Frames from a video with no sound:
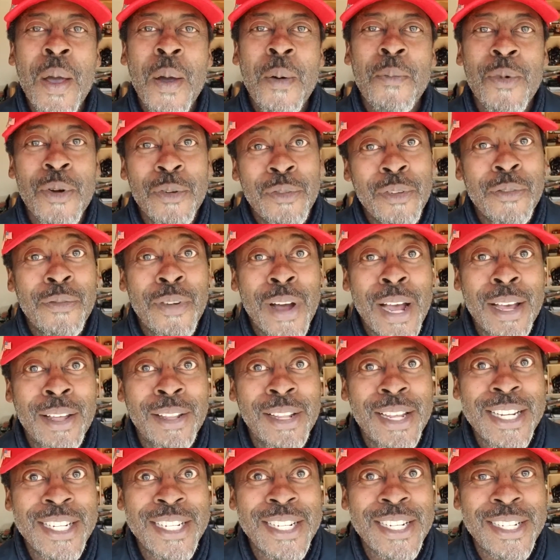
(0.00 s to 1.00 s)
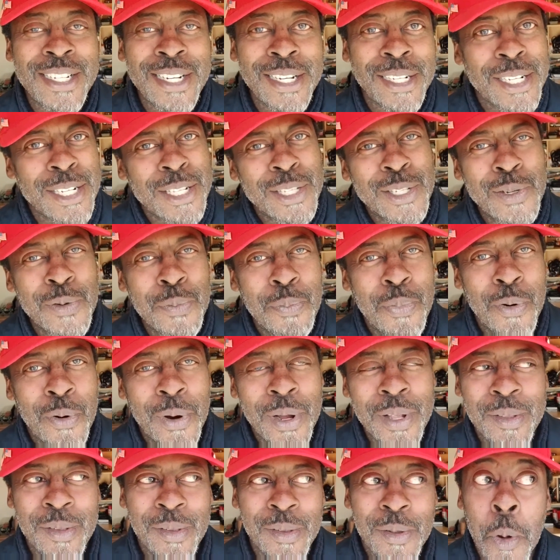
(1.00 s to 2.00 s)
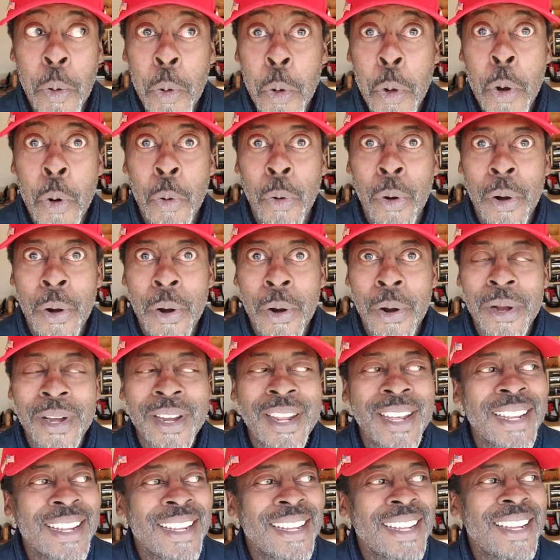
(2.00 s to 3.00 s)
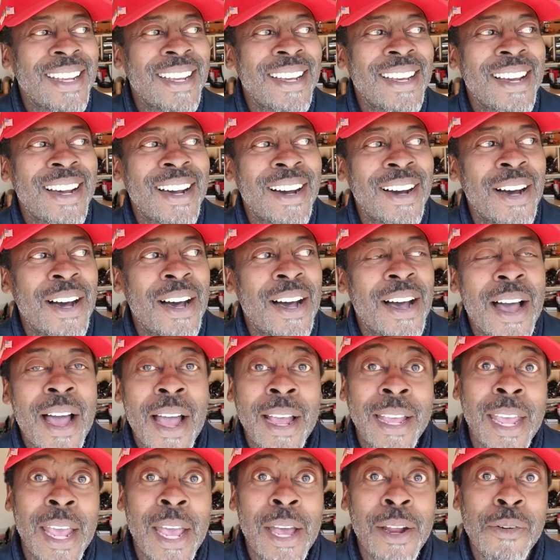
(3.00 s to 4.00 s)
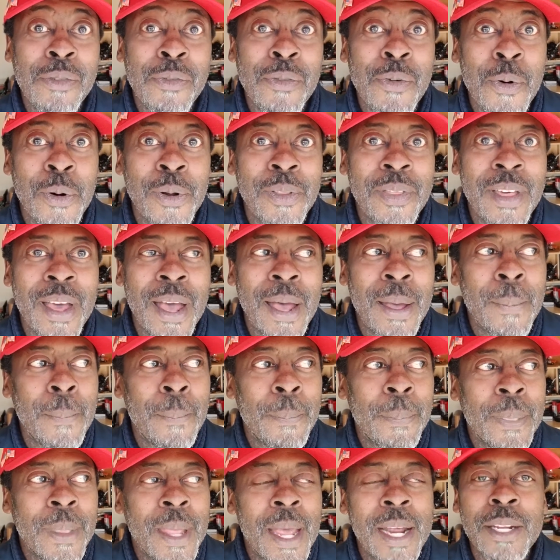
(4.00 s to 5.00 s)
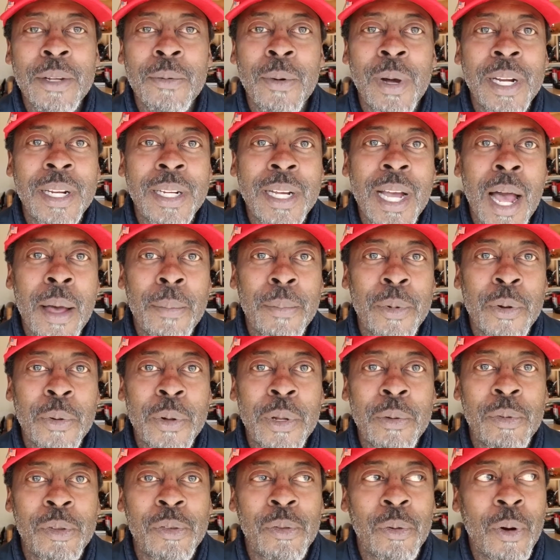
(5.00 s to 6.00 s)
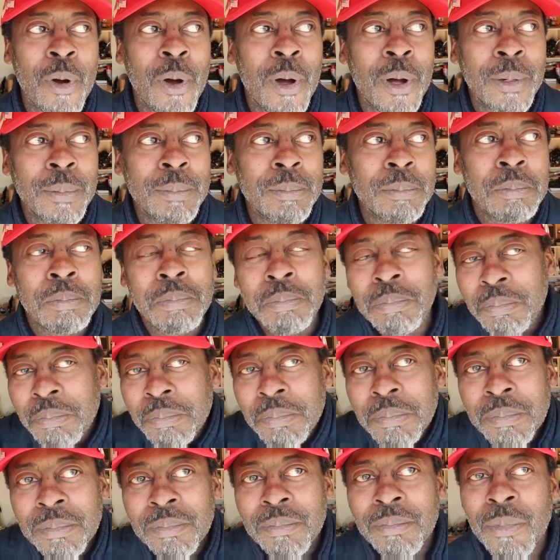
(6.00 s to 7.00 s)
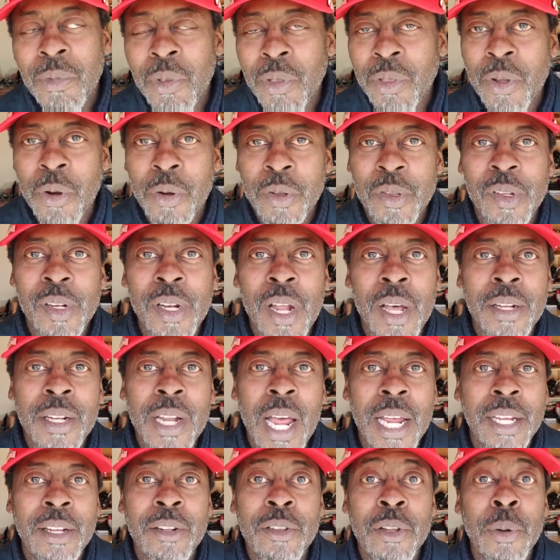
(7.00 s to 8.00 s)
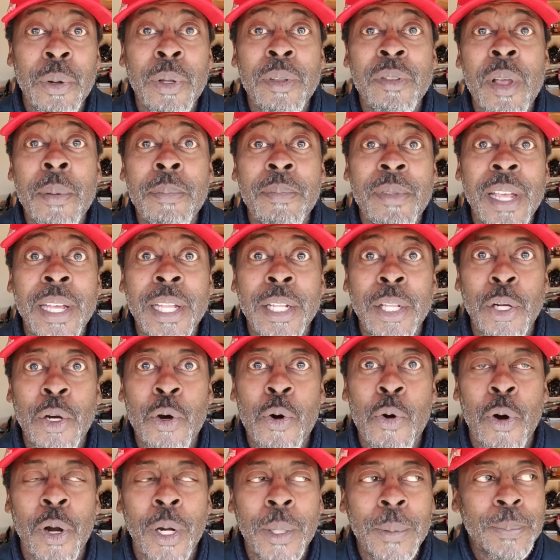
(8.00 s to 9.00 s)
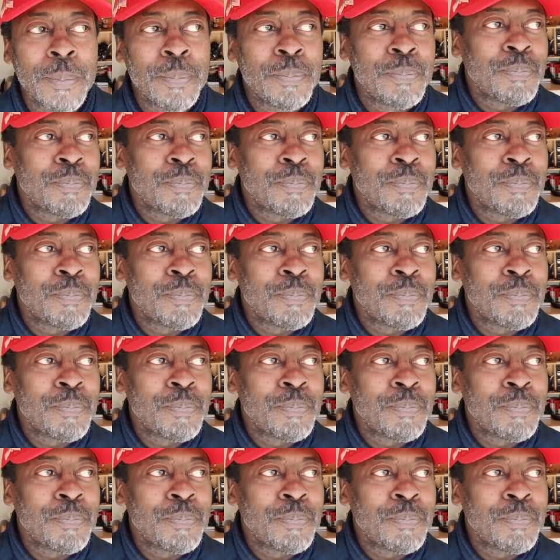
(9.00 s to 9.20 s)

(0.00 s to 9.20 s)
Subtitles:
Moving violation ticket, 2 points, no good. I can't afford that. Anyway, the cop knew he was wrong. There was nothing I could do except take it to court.